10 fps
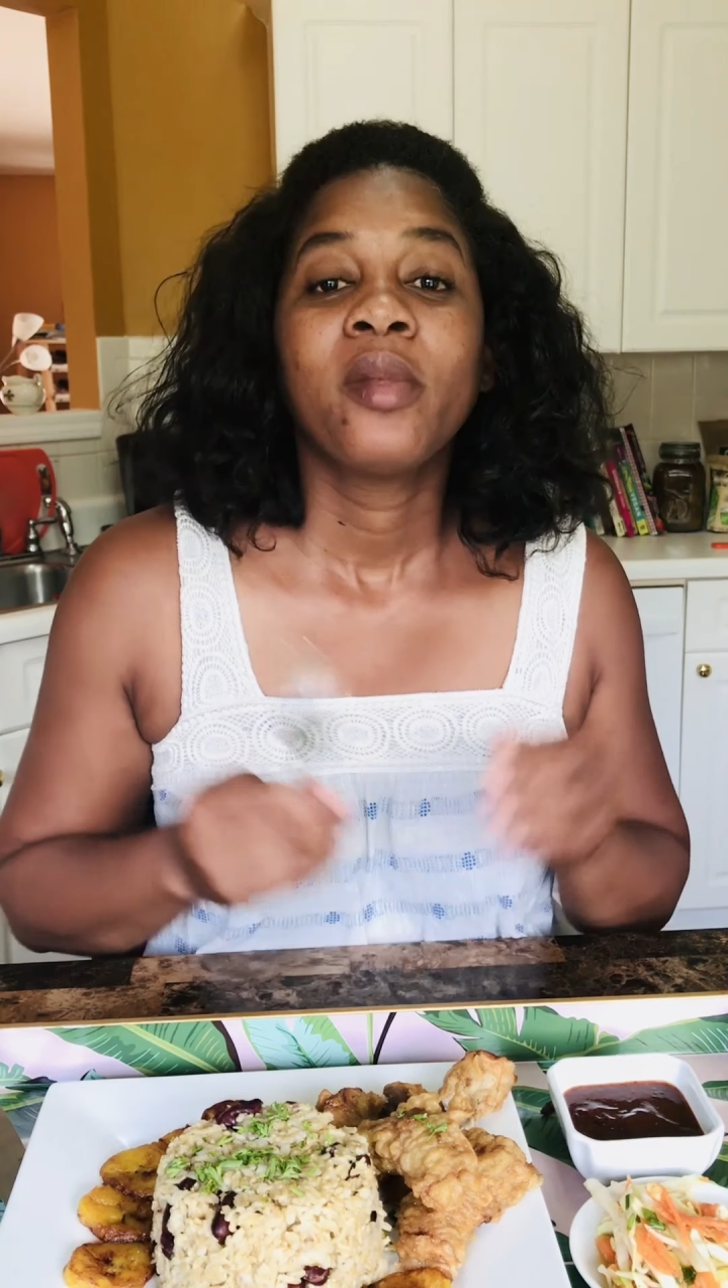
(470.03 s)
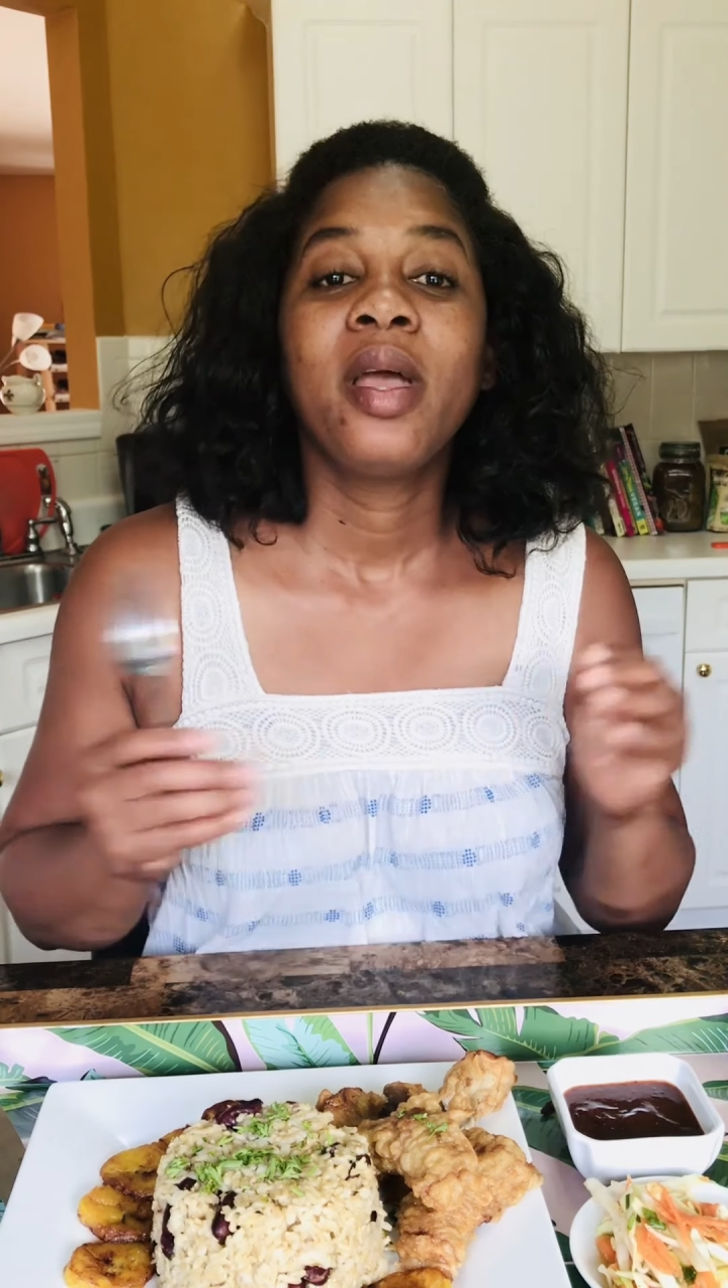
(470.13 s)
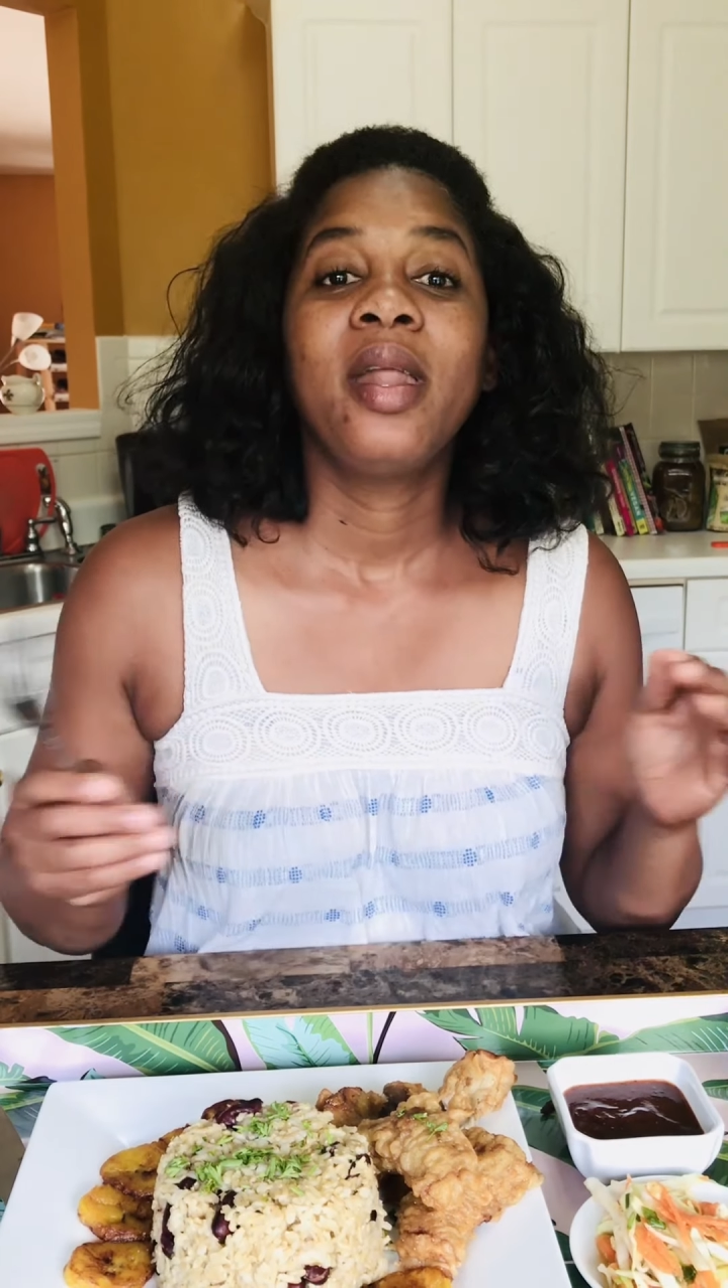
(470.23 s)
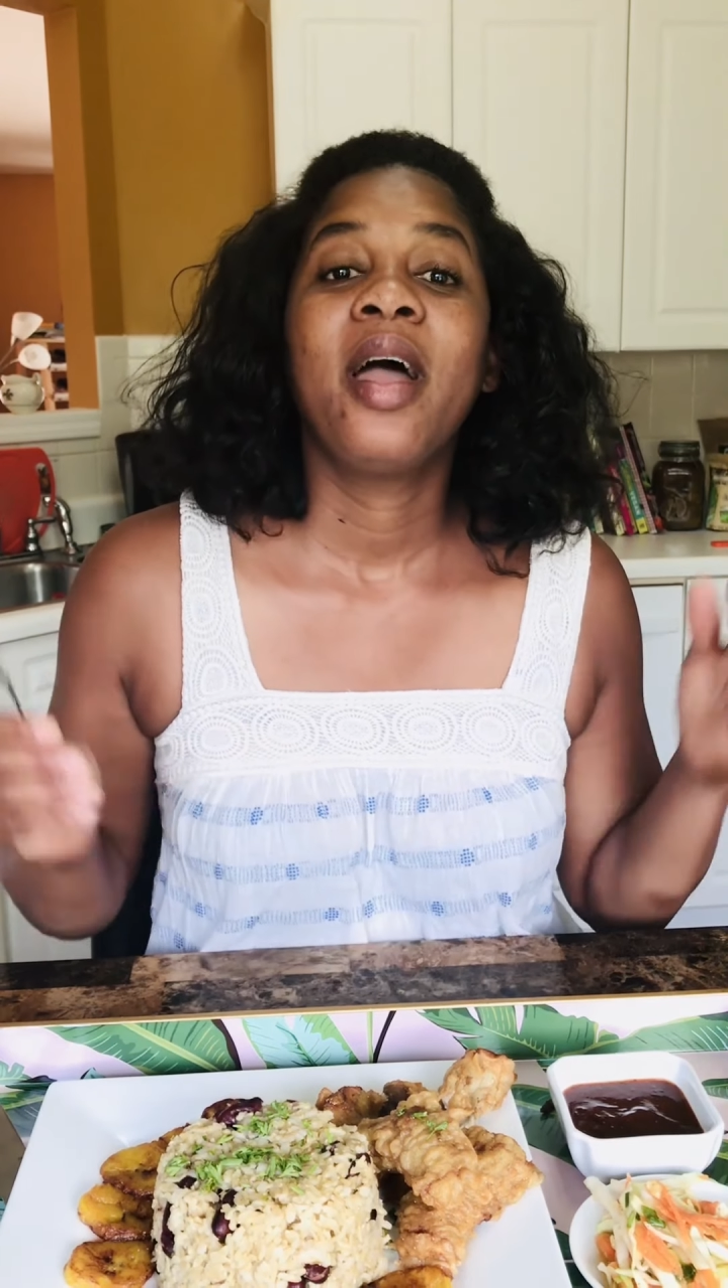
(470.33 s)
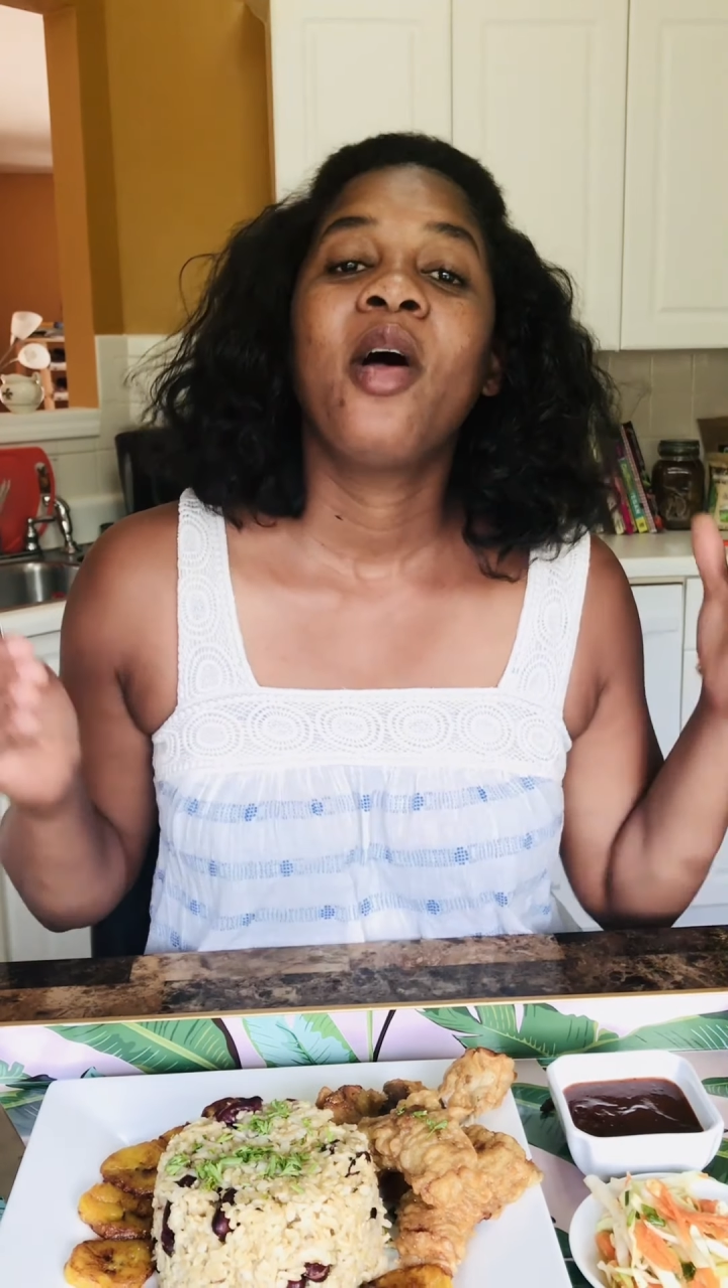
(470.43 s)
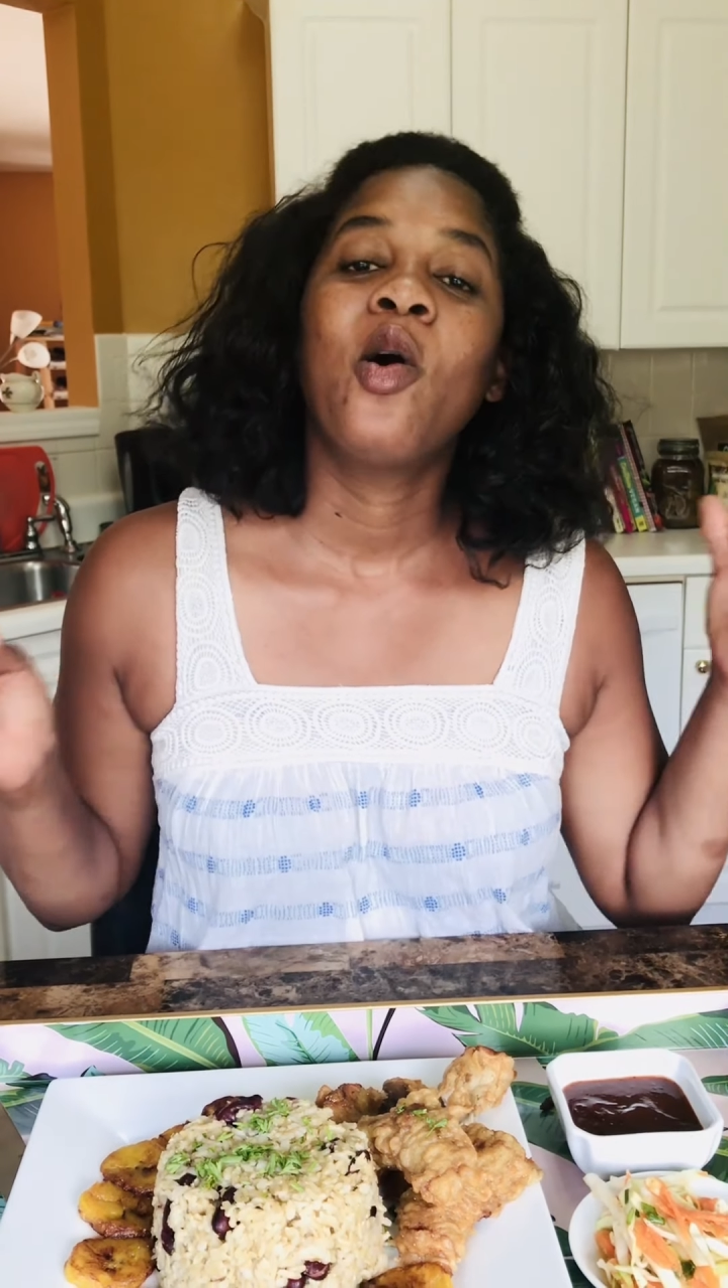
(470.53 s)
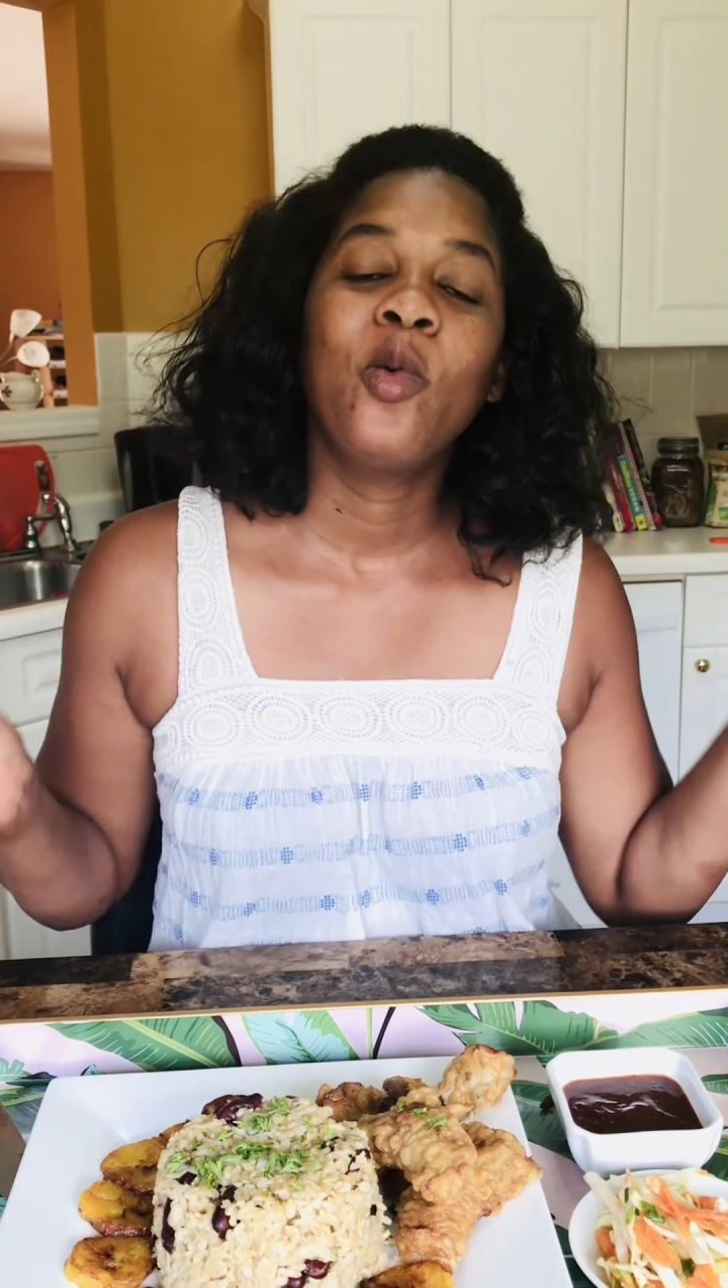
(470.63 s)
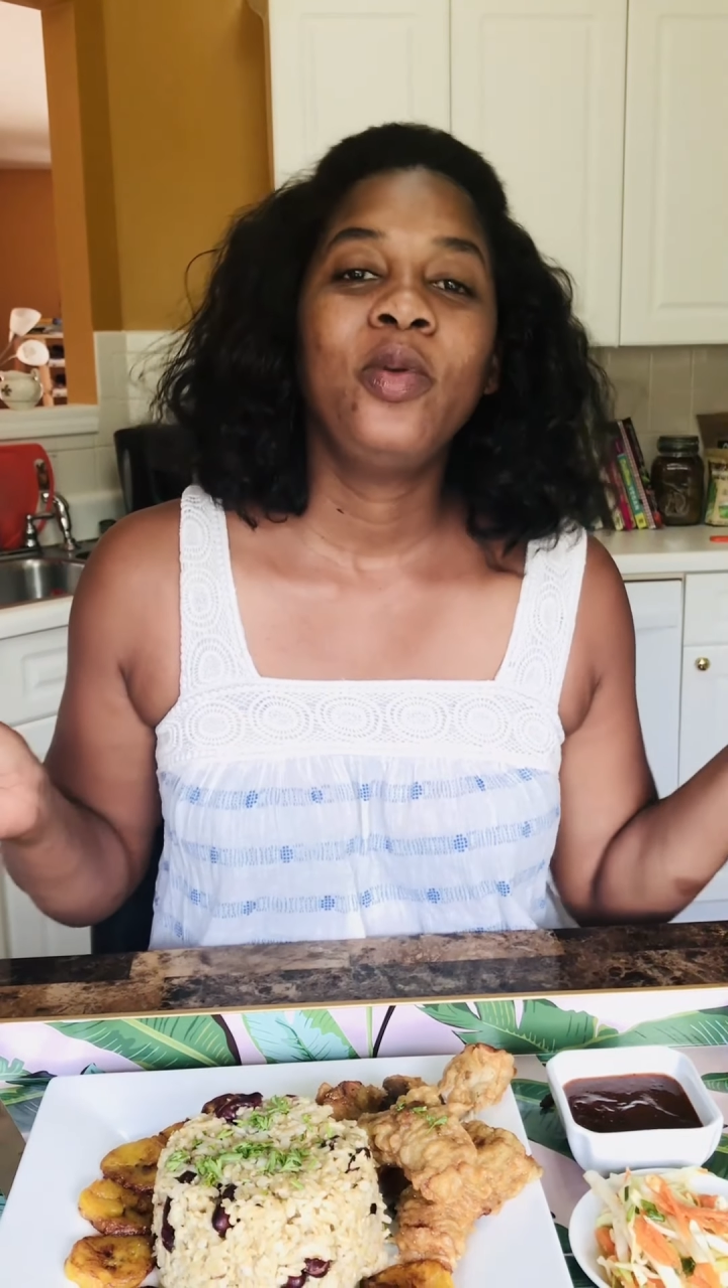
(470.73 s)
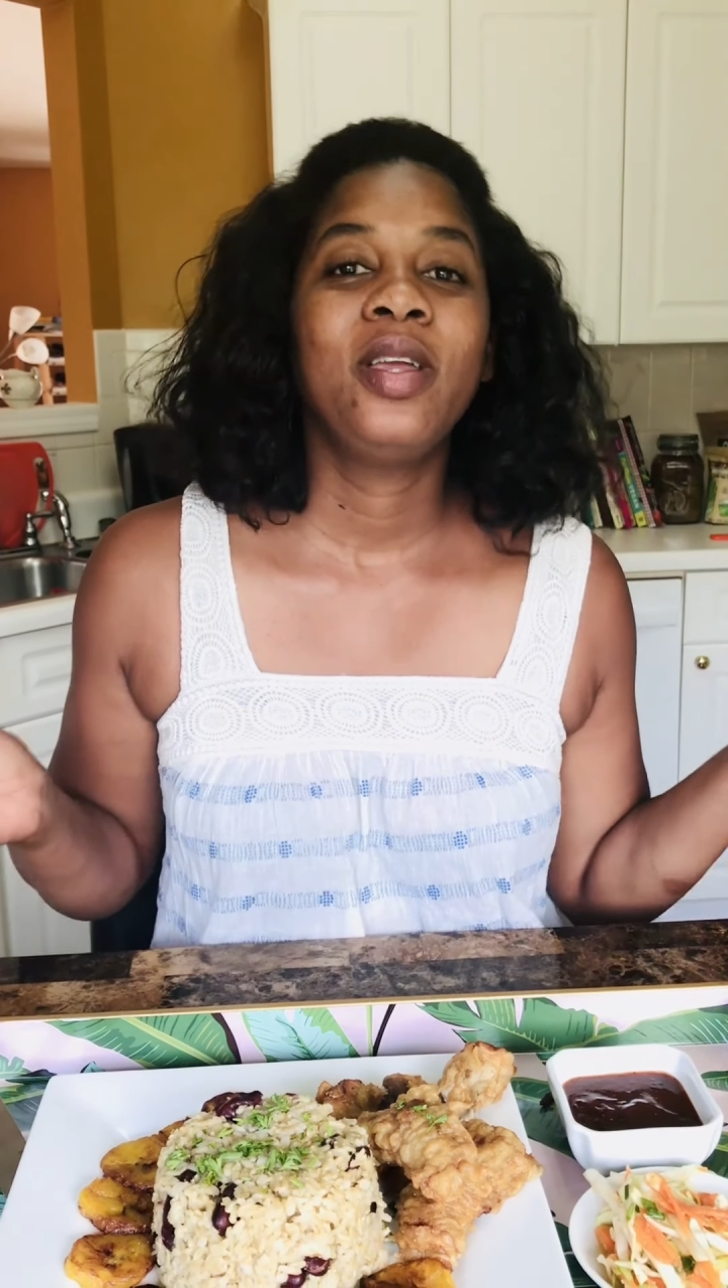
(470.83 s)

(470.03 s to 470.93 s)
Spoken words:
And I hope